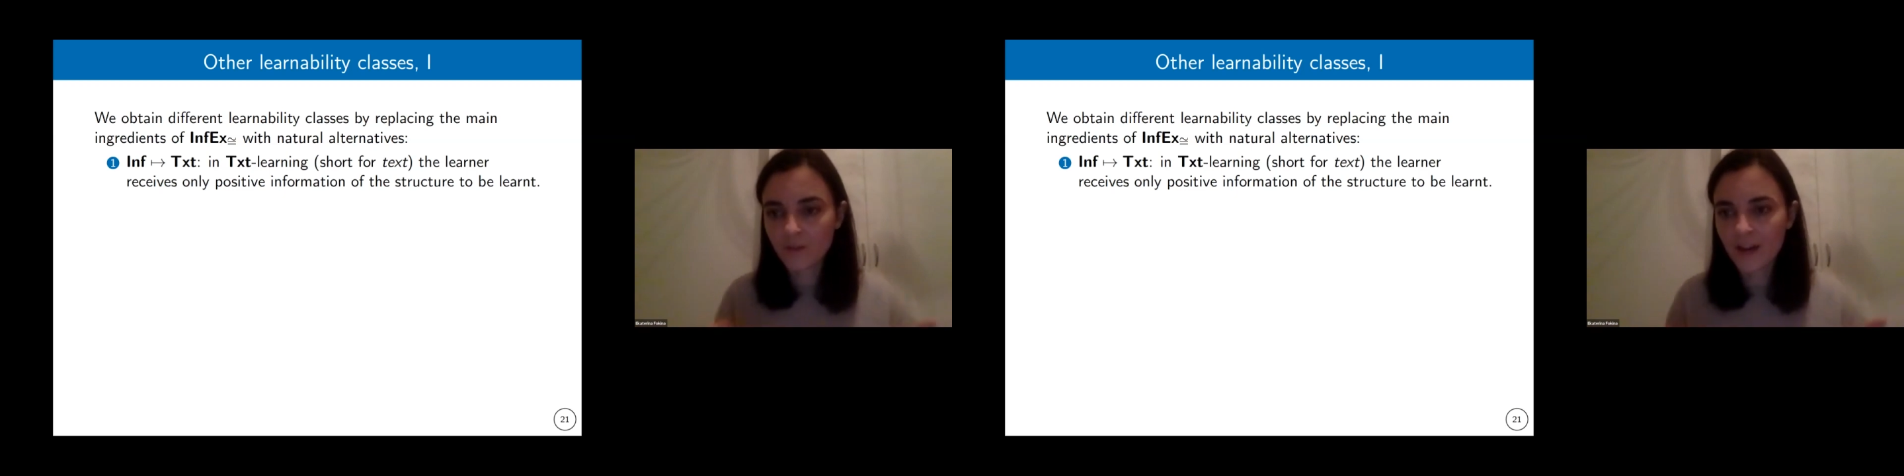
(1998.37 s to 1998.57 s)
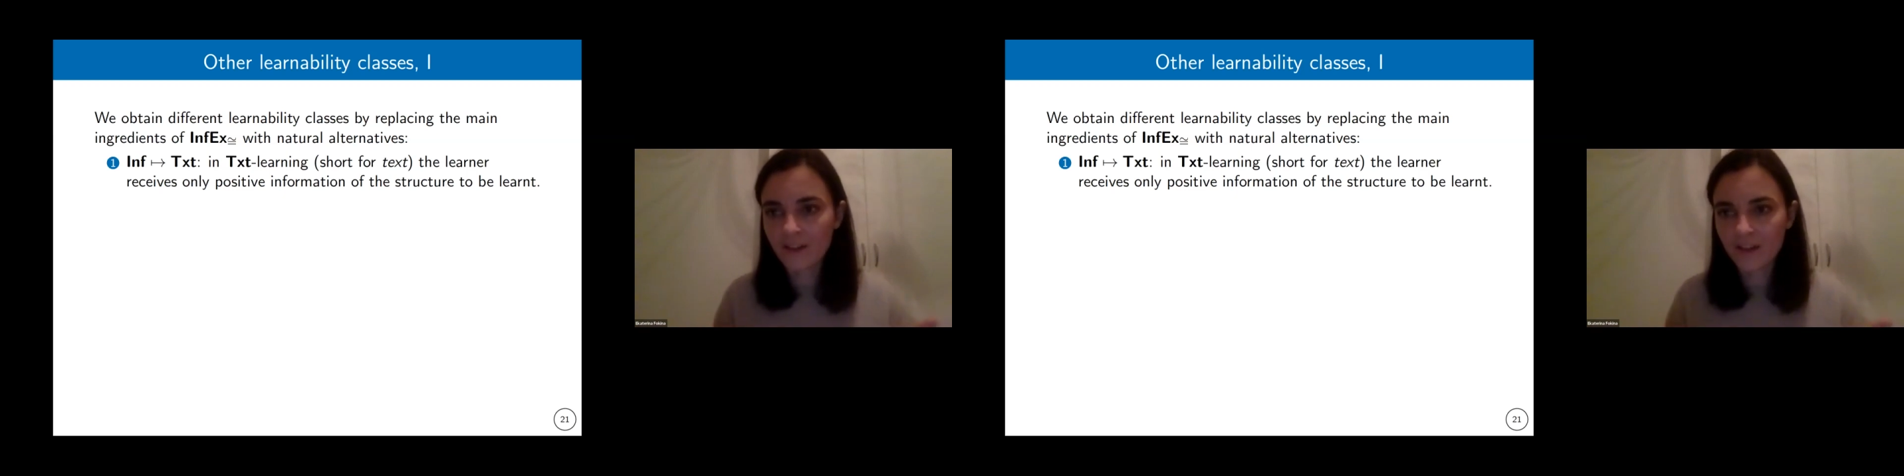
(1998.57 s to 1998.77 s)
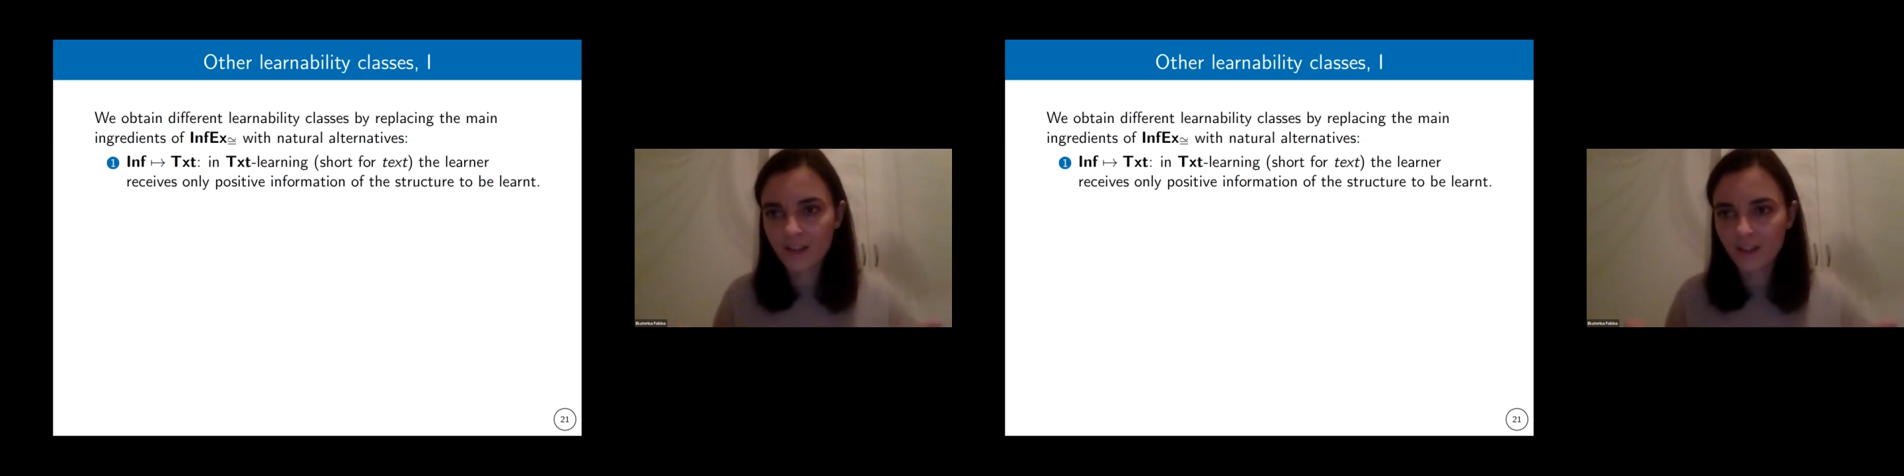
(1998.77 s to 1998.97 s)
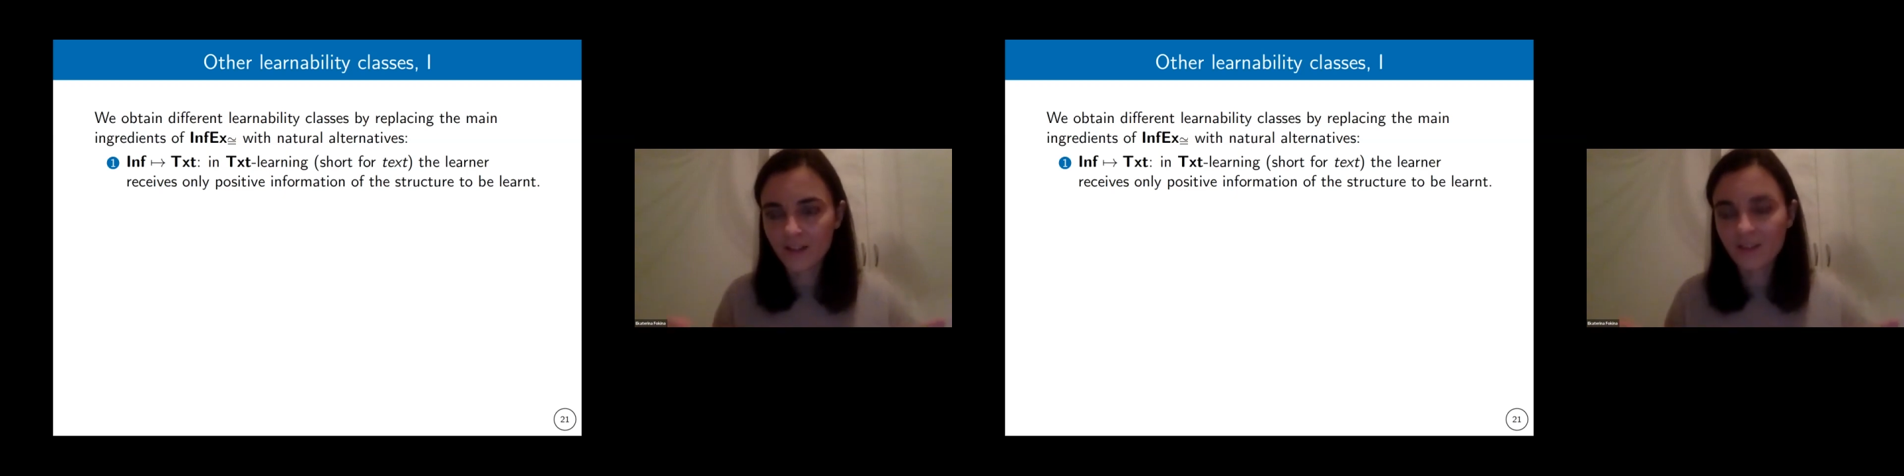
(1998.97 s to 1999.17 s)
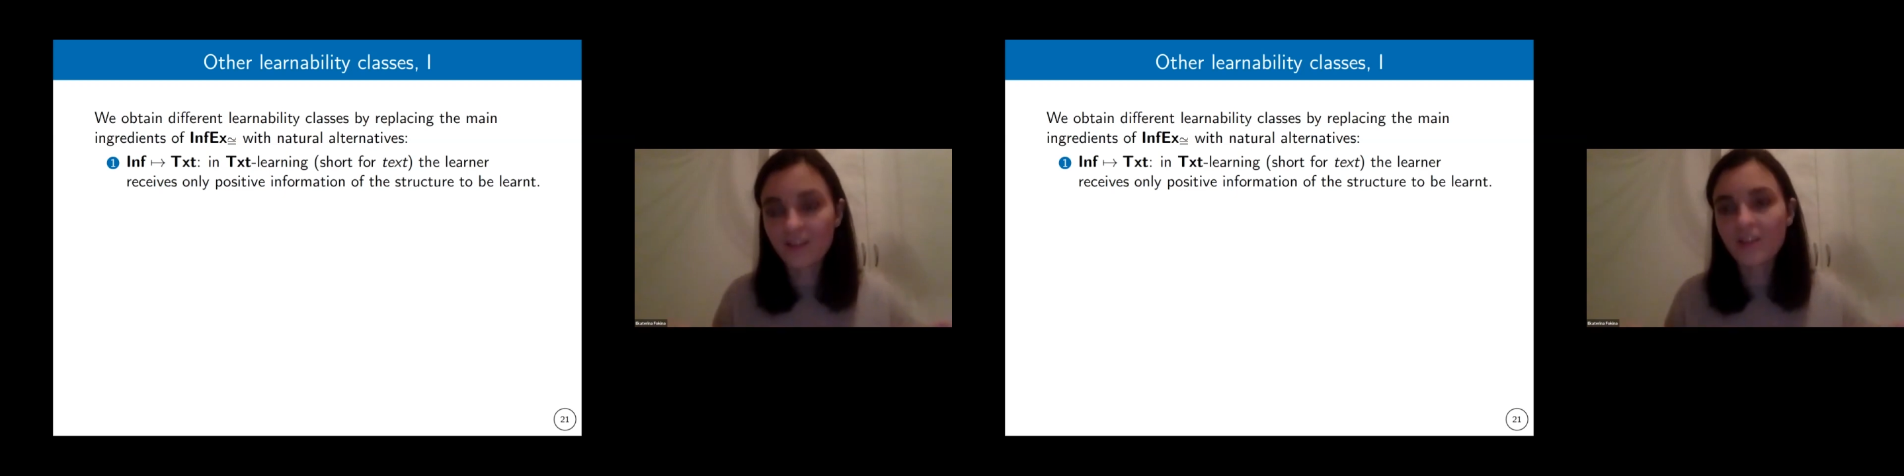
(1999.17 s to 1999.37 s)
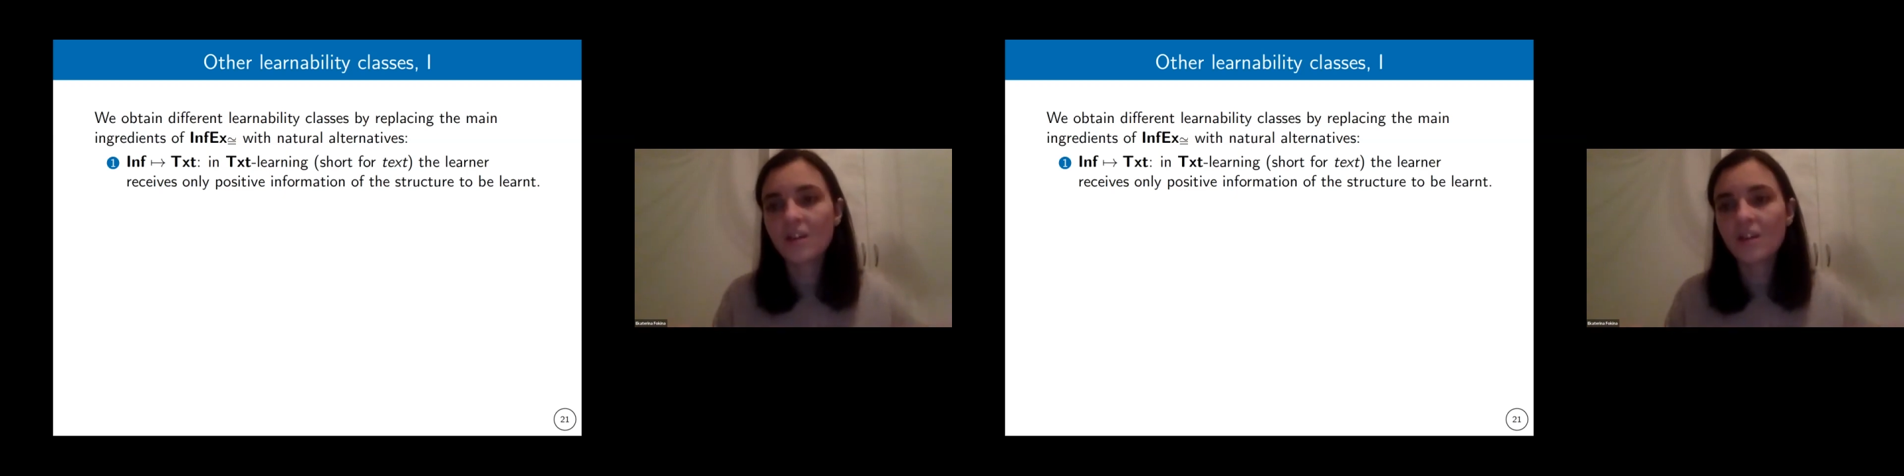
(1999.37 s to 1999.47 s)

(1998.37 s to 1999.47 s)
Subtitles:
hierarchy.